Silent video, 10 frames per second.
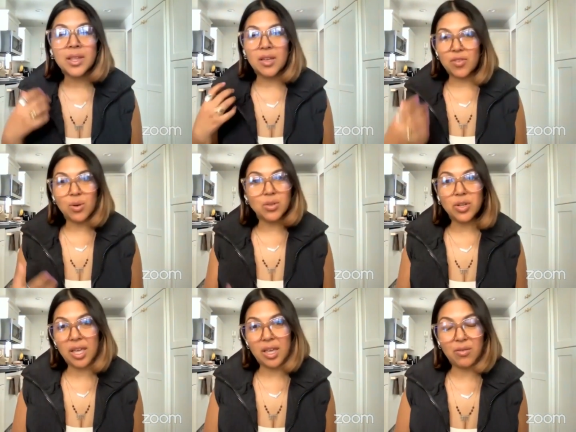if you're
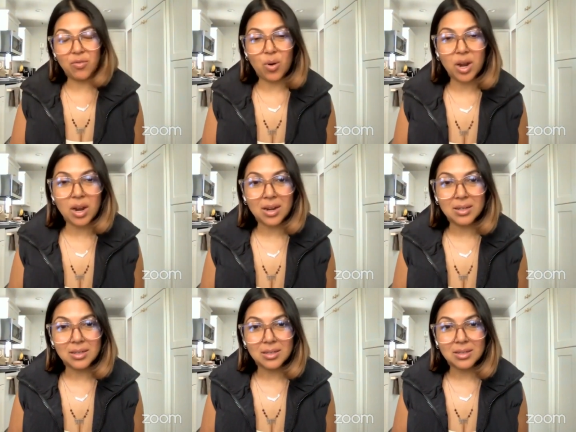looking
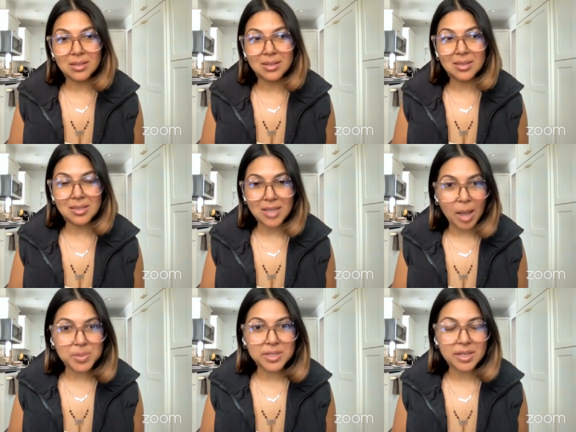for
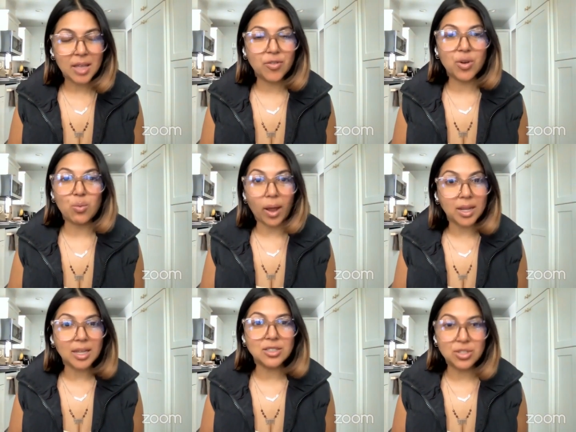steps, if you're
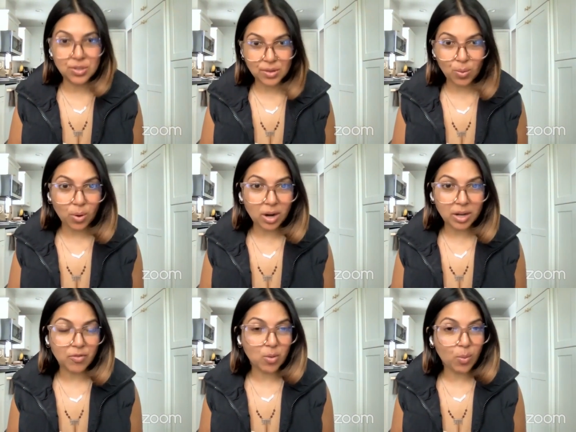ready to do the
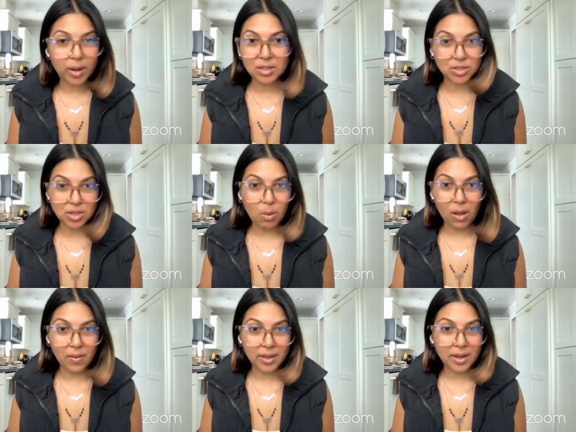work, if you're ready to go
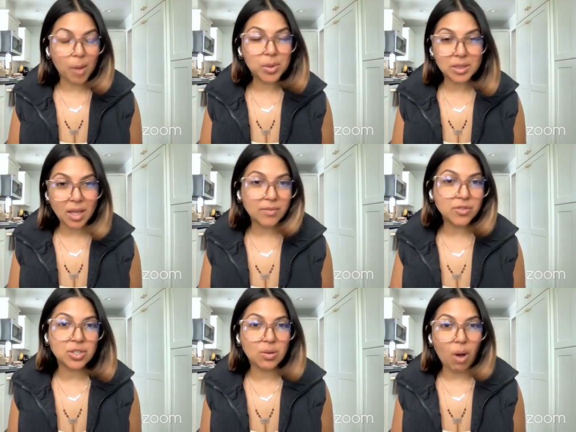all in, I would
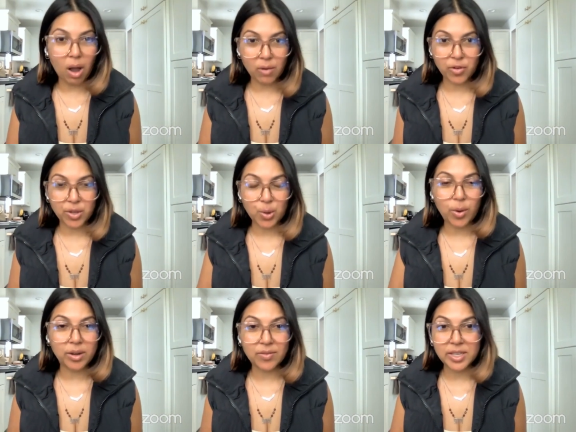love to offer you
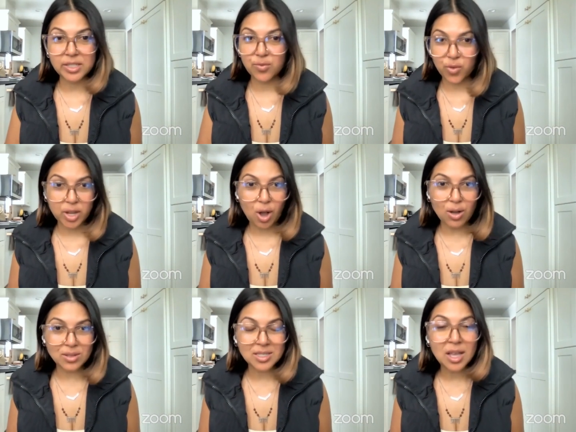one of these free
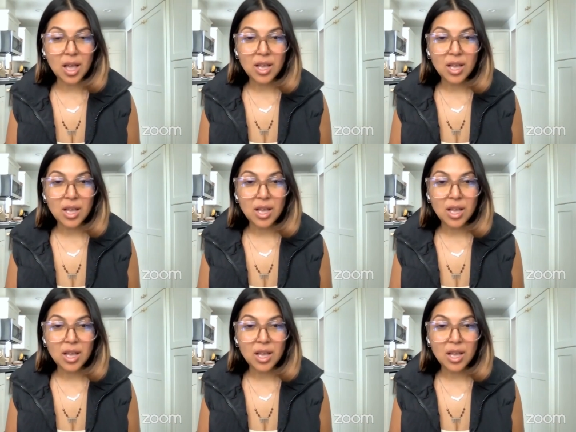calls